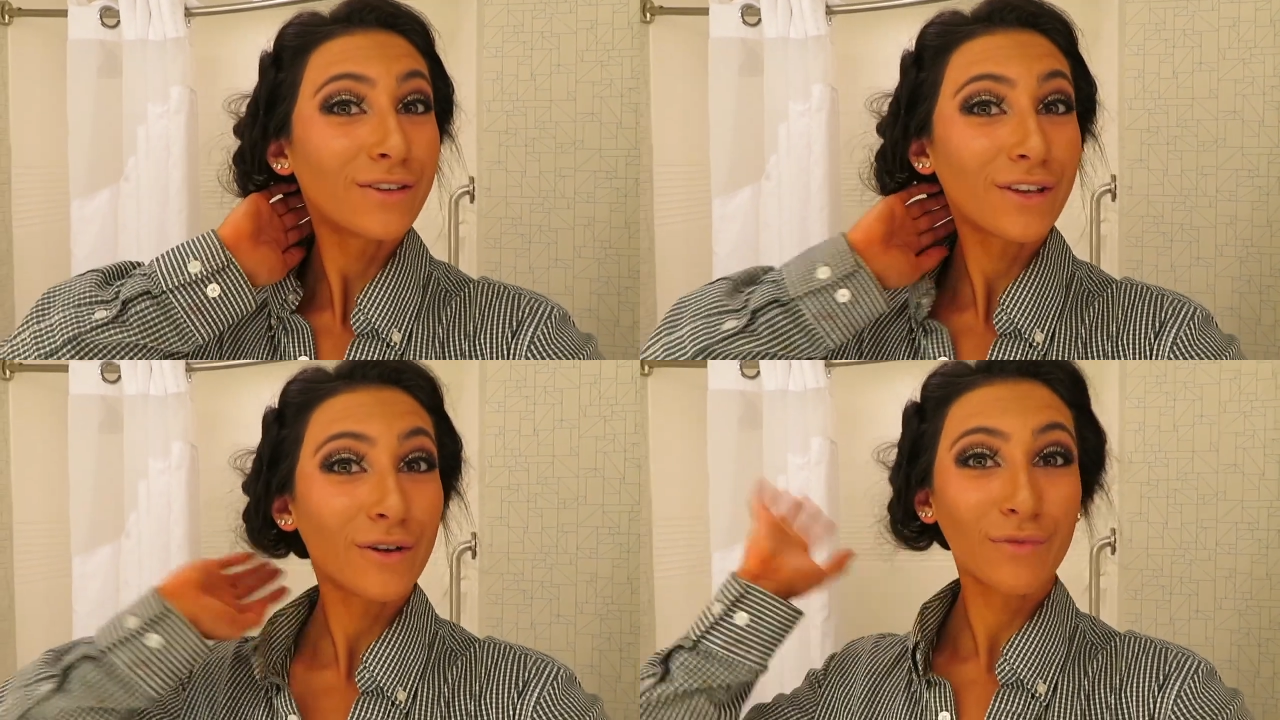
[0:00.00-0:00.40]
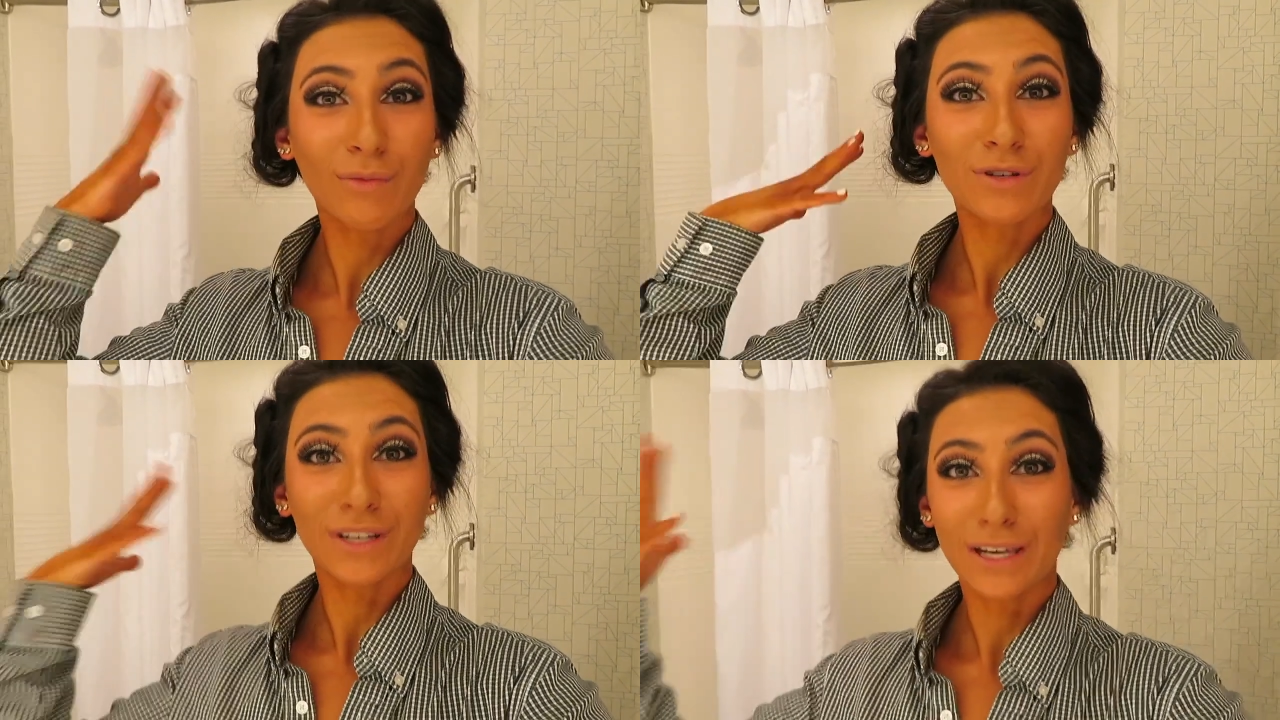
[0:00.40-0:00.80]
So
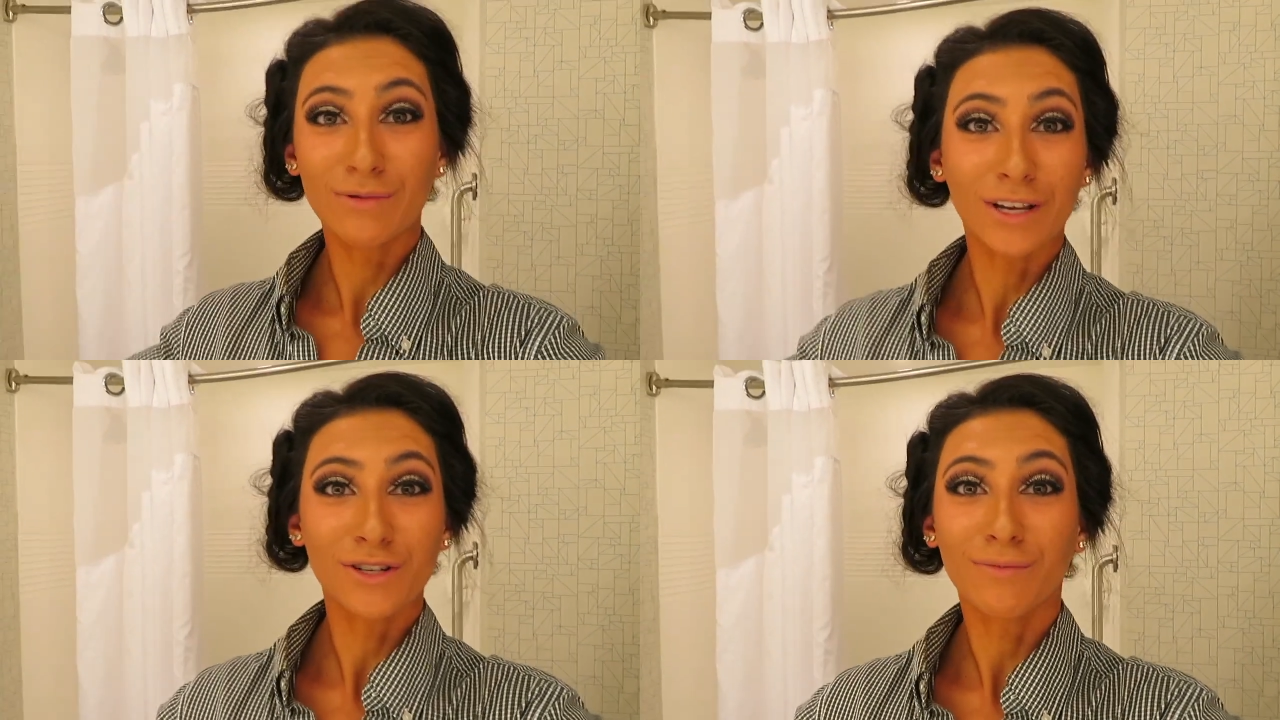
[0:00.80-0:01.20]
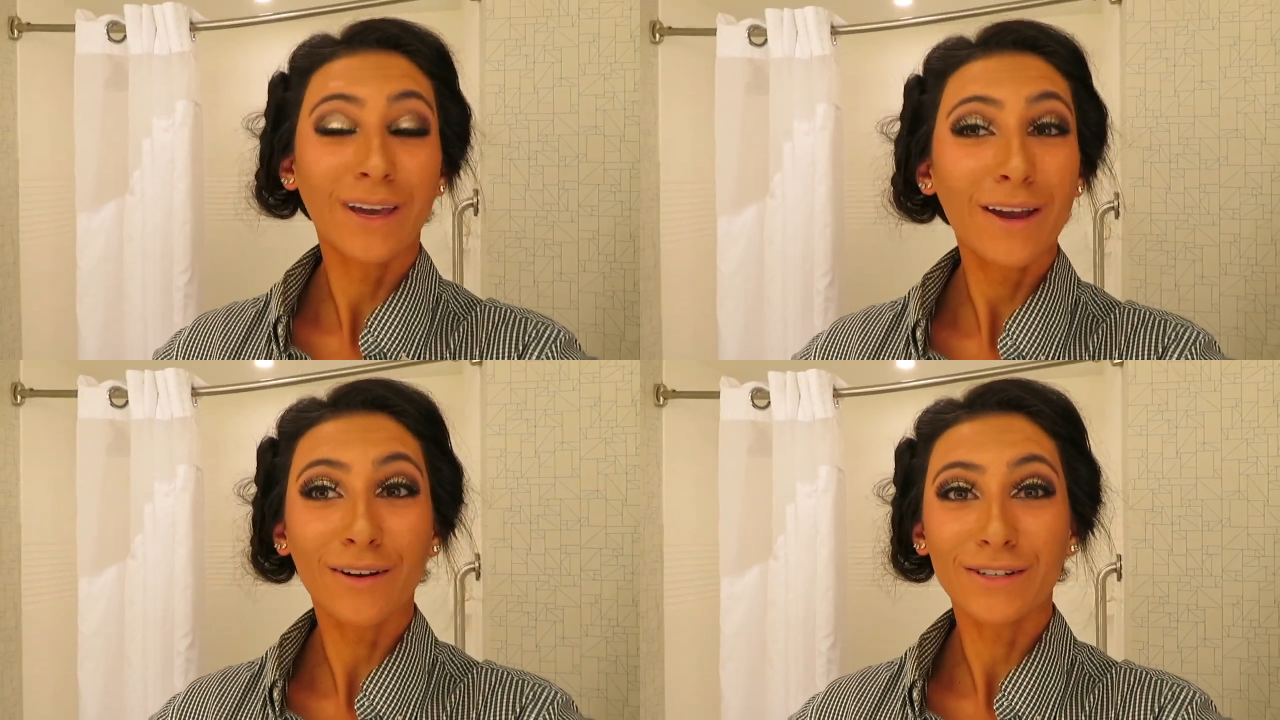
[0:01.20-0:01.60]
I'm just gonna keep touching
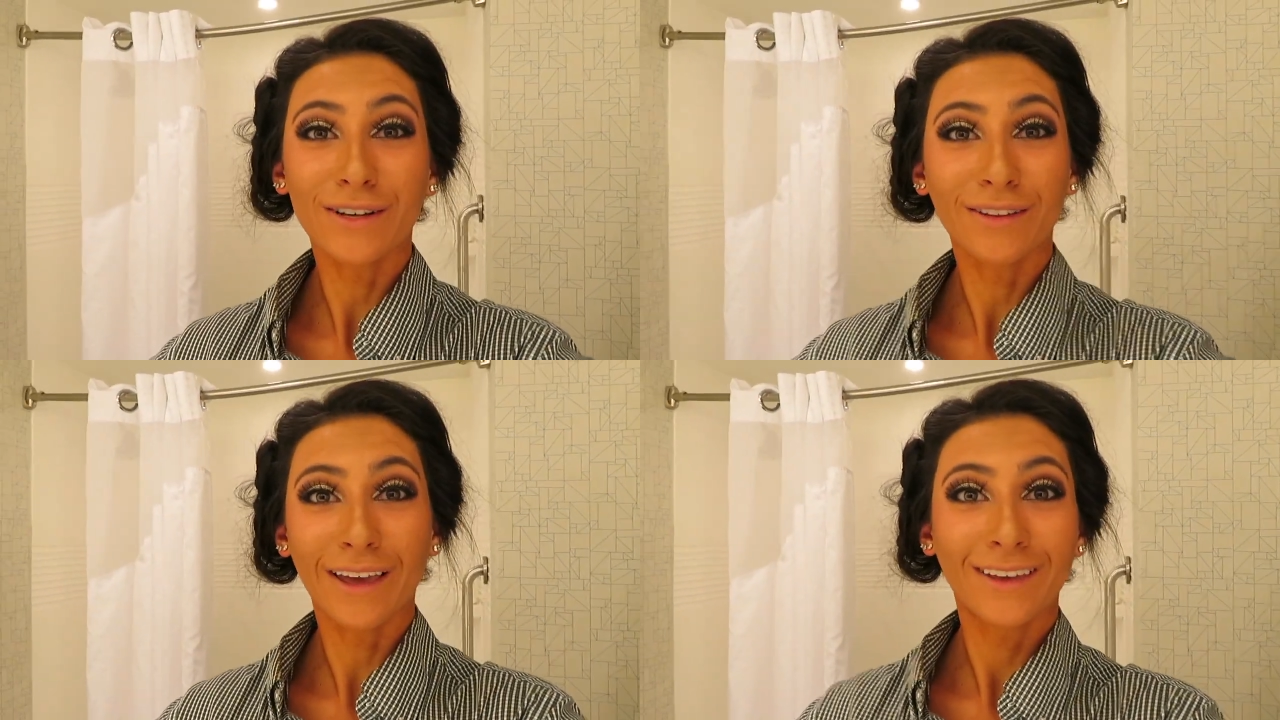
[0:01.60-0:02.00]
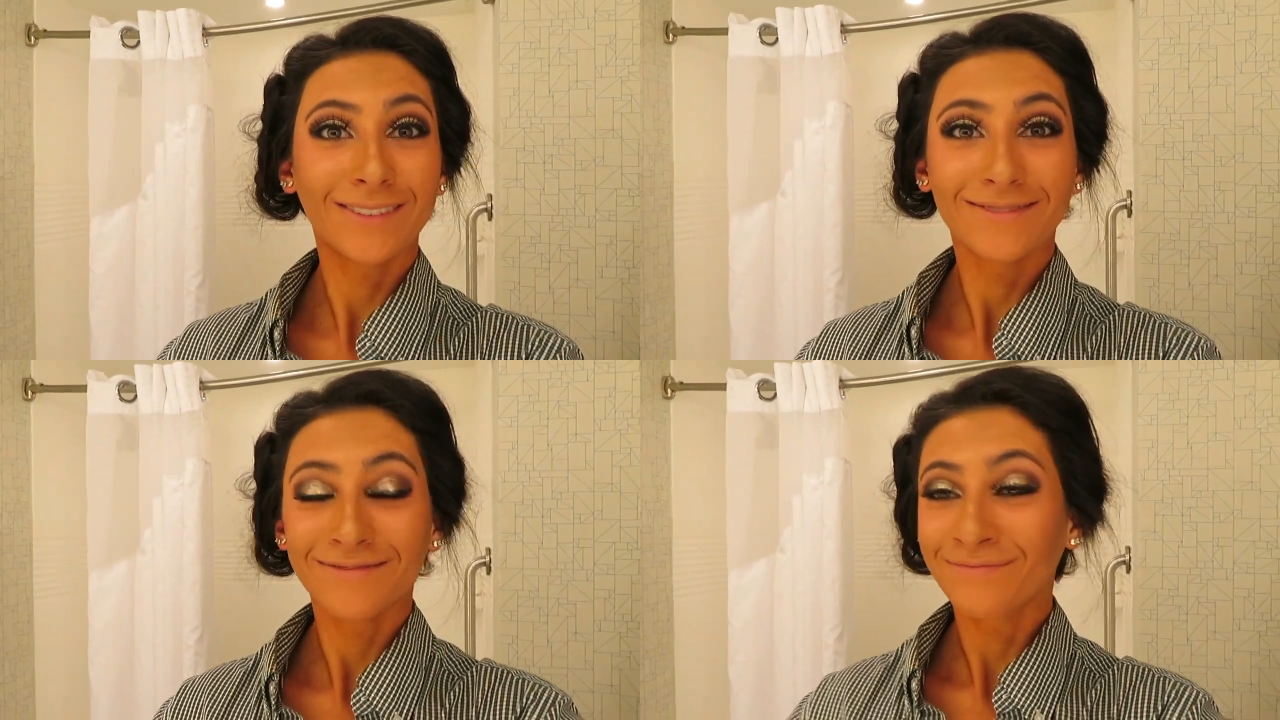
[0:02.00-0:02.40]
my hair until like
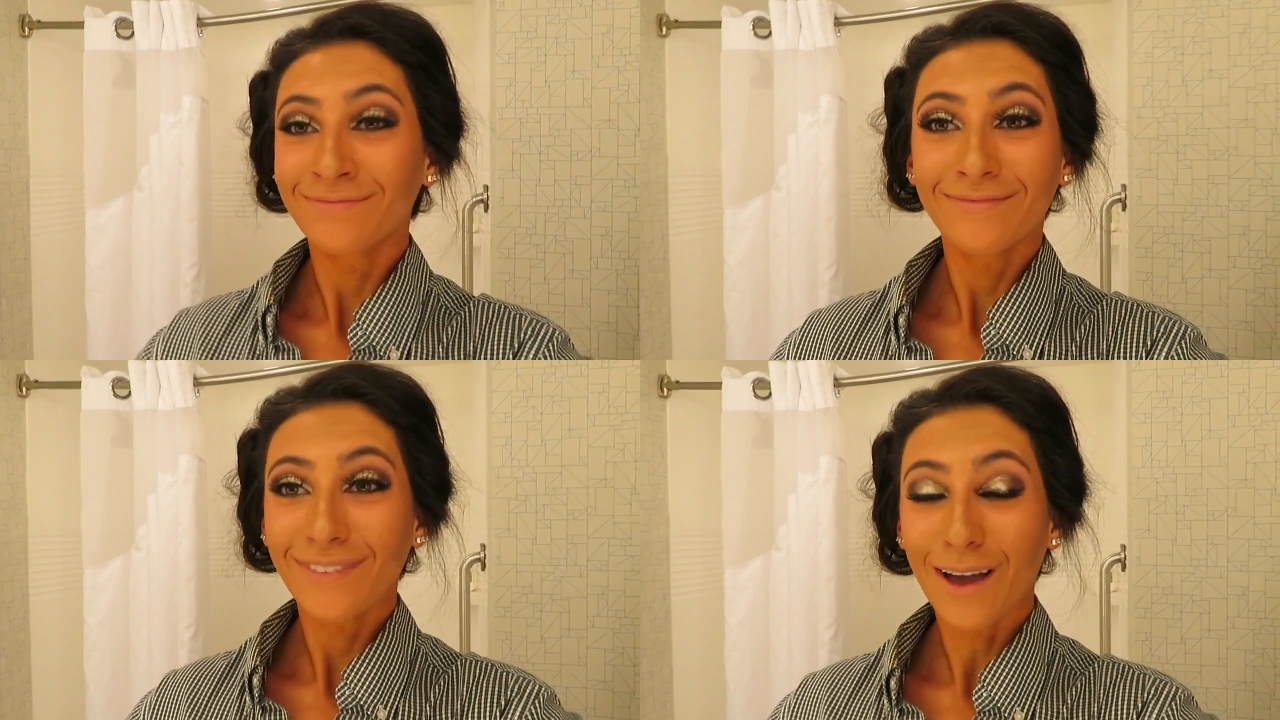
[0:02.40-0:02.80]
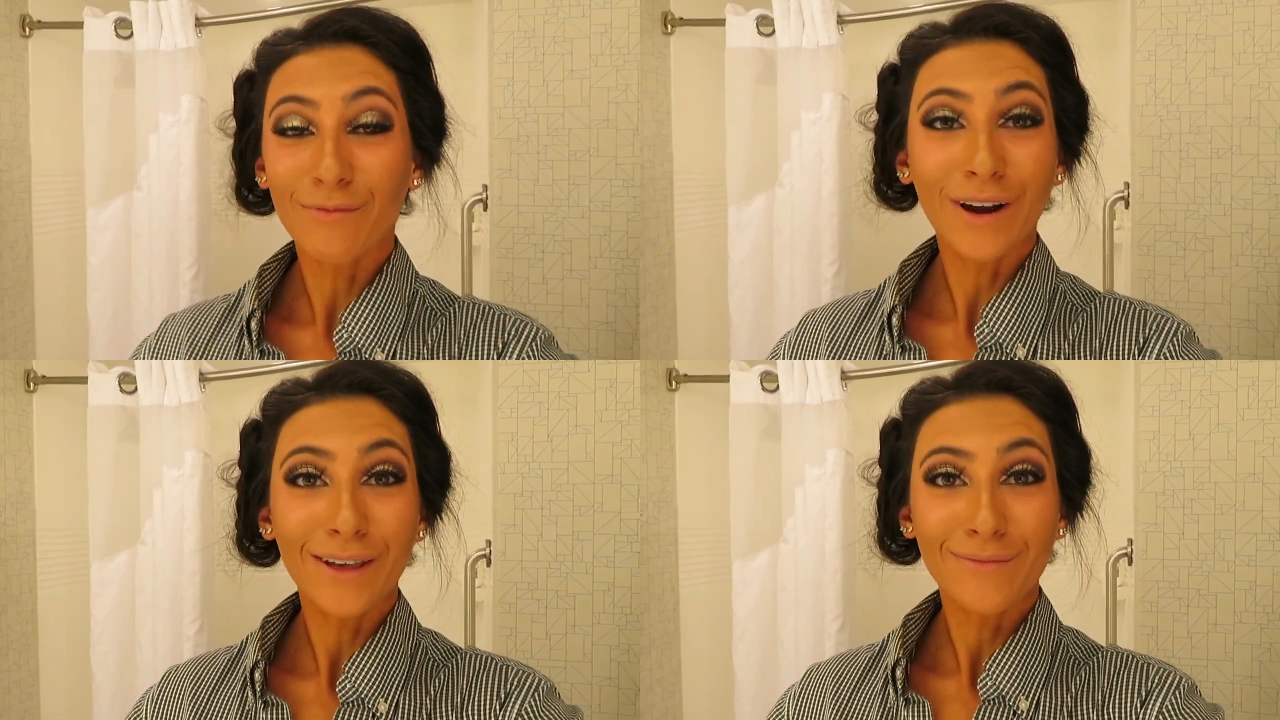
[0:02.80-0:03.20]

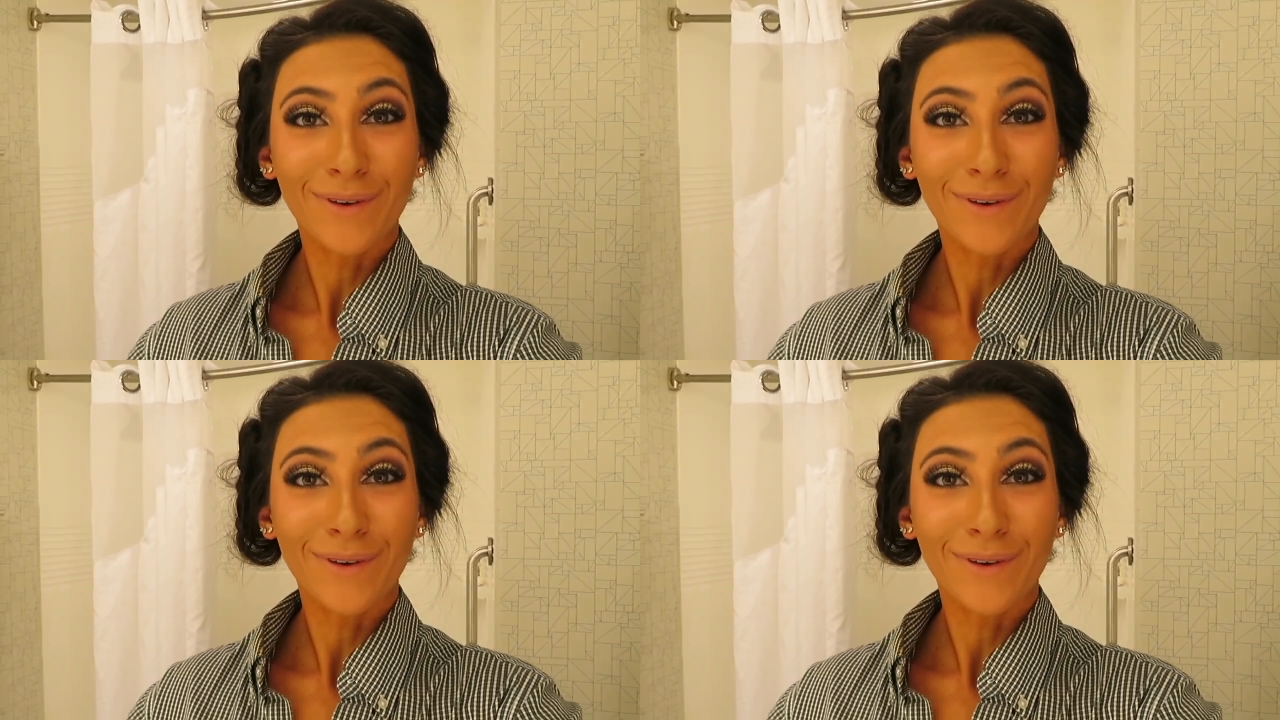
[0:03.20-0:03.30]
I'm ready.